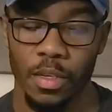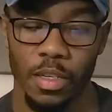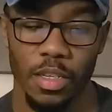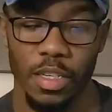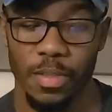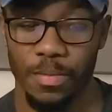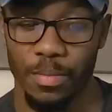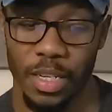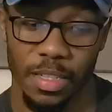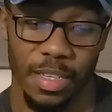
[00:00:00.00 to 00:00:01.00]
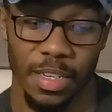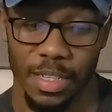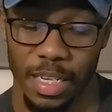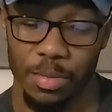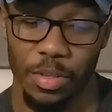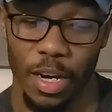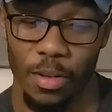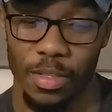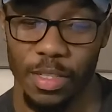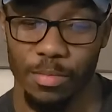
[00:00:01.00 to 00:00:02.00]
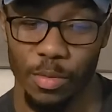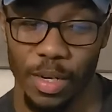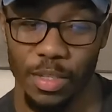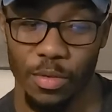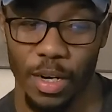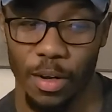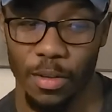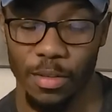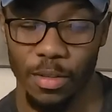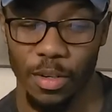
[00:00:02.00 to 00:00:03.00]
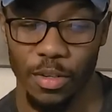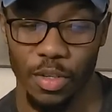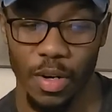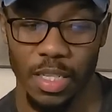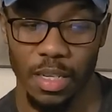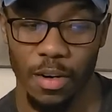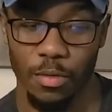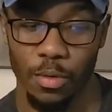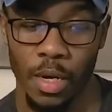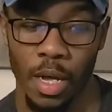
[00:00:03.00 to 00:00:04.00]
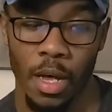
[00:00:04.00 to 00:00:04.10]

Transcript: It keeps you healthy, your mental health, your stress level.